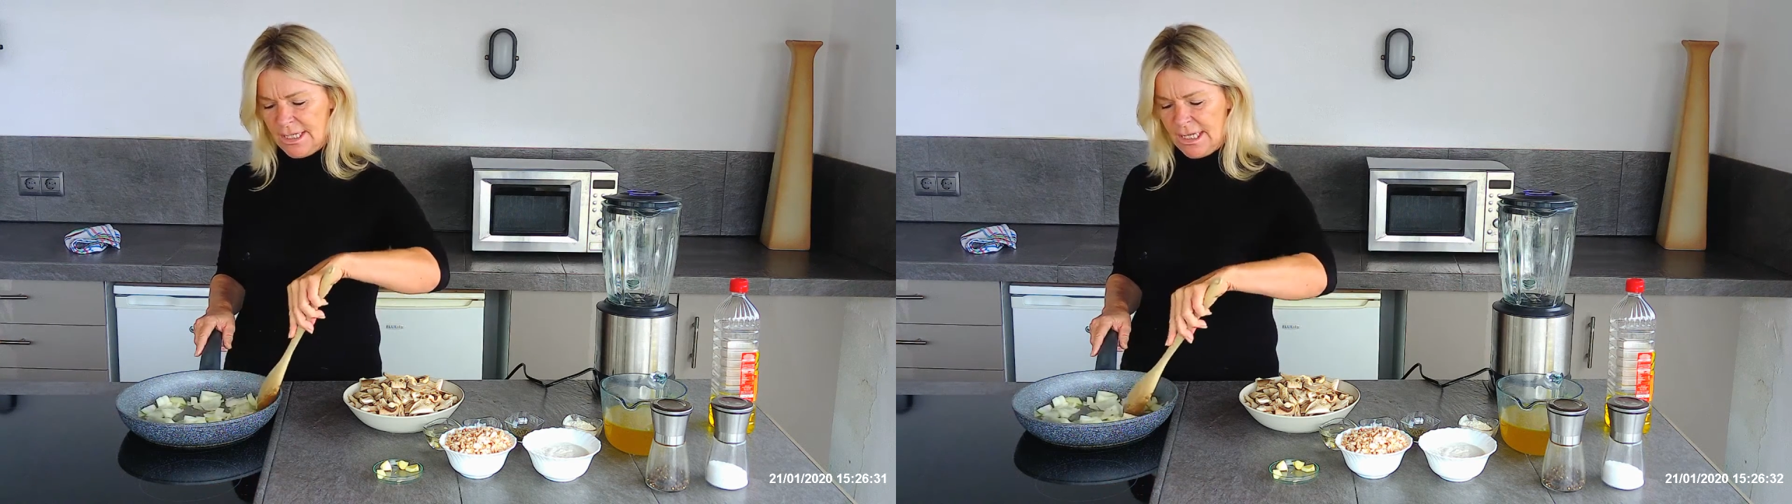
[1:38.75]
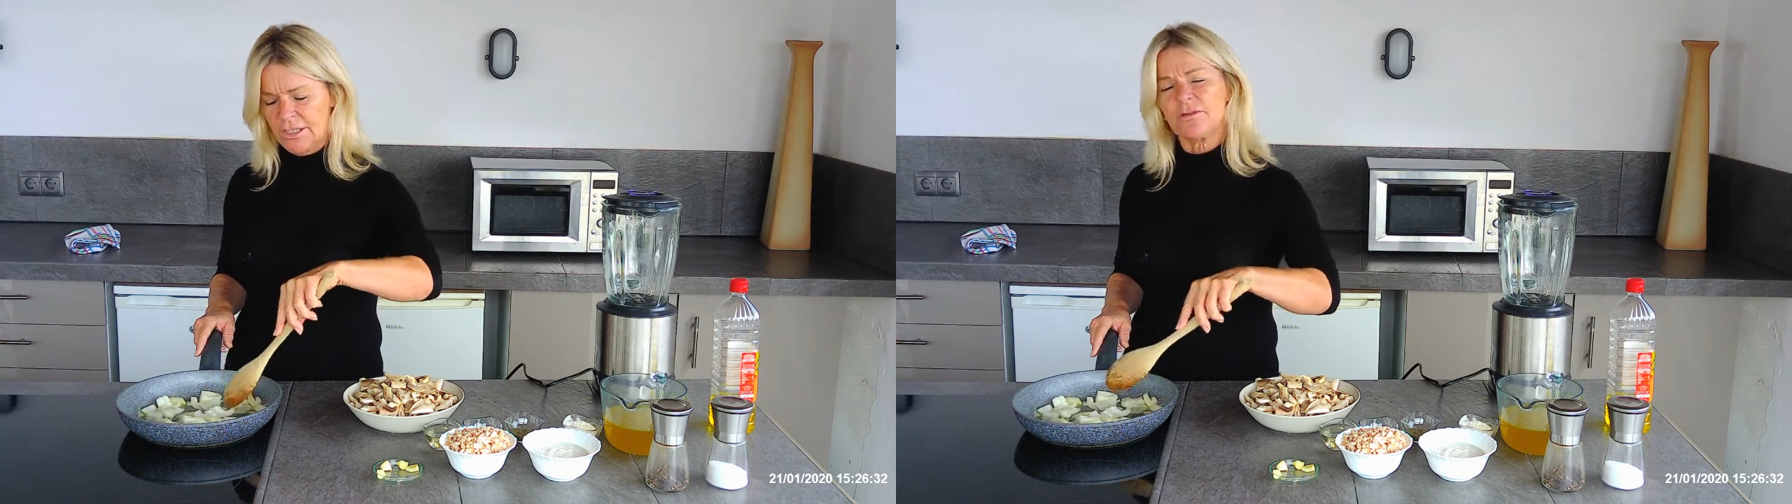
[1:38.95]

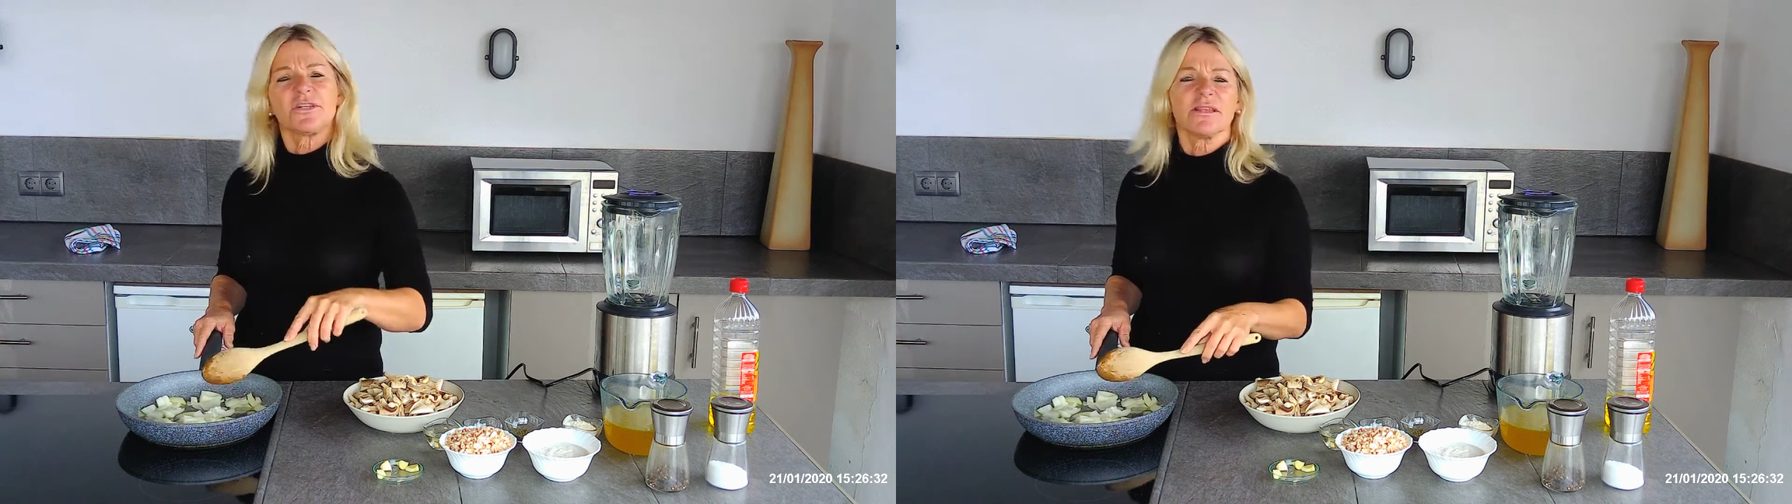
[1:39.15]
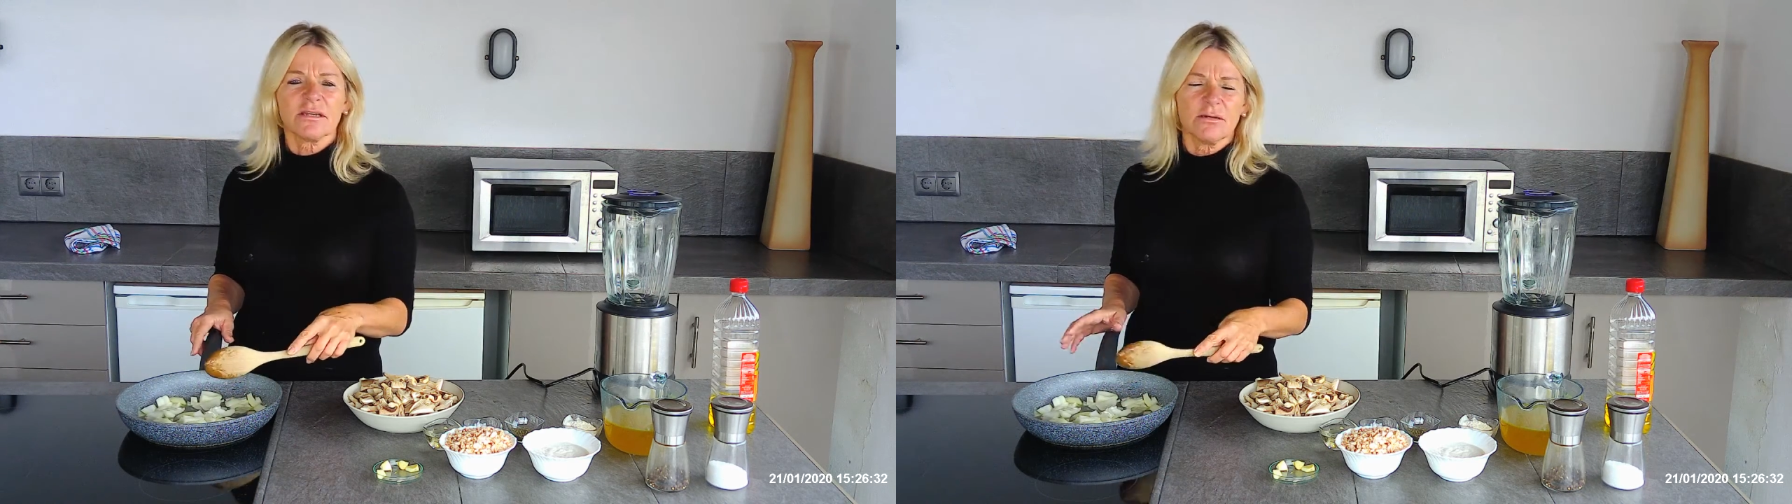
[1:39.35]
I don't
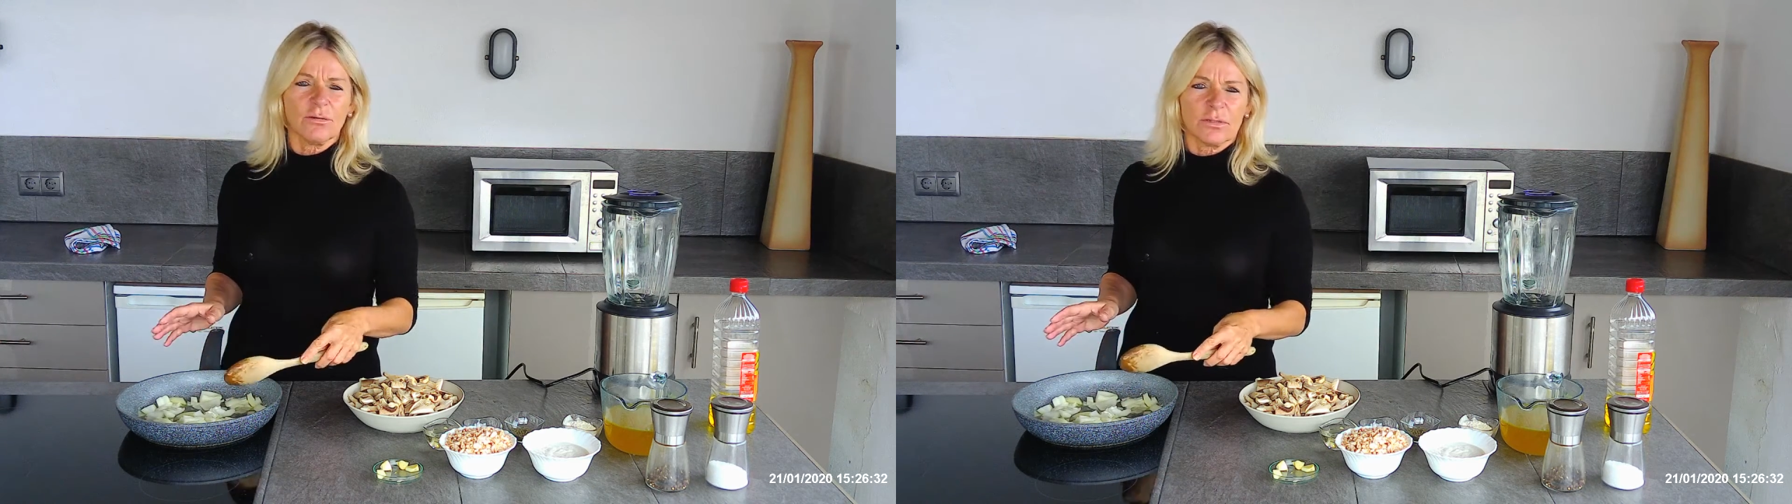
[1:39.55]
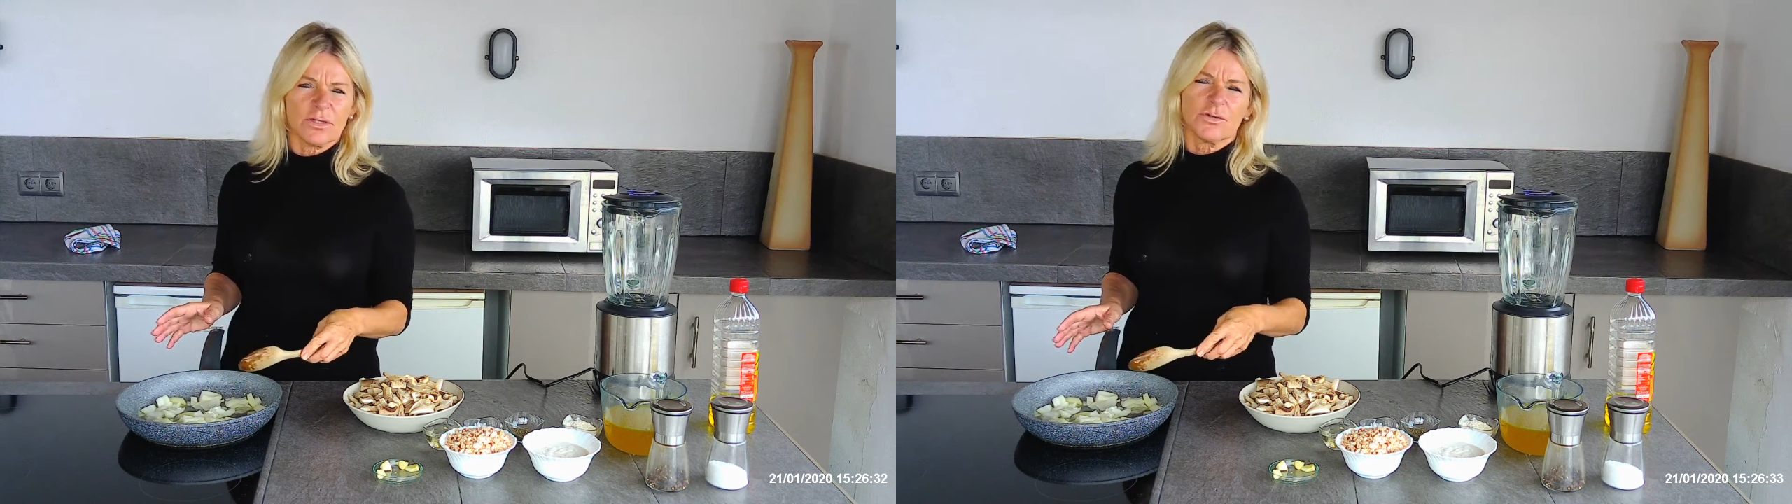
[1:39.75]
add the
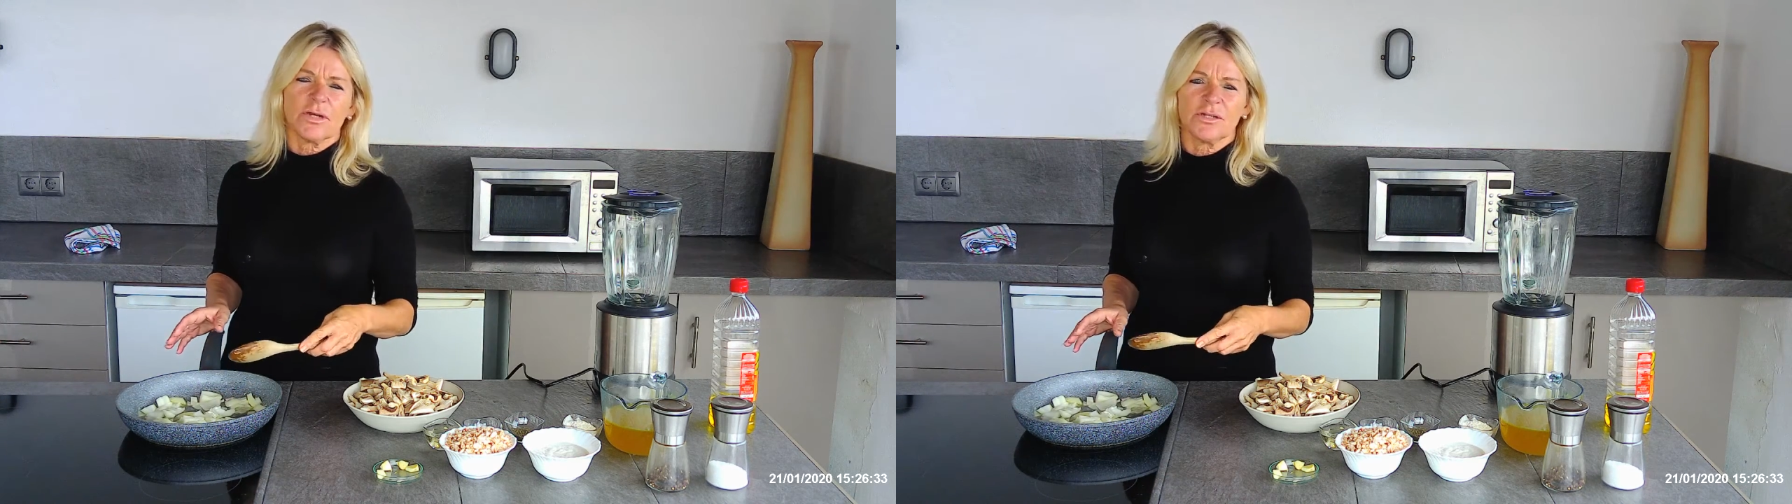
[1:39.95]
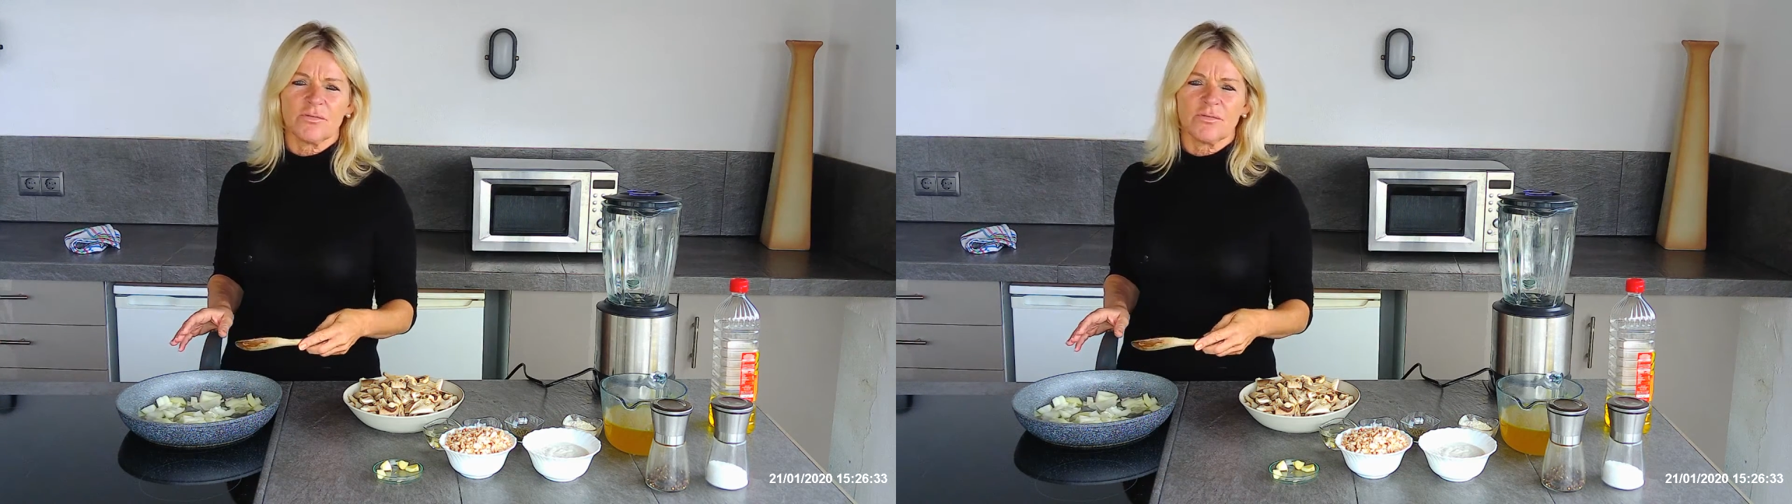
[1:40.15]
garlic straight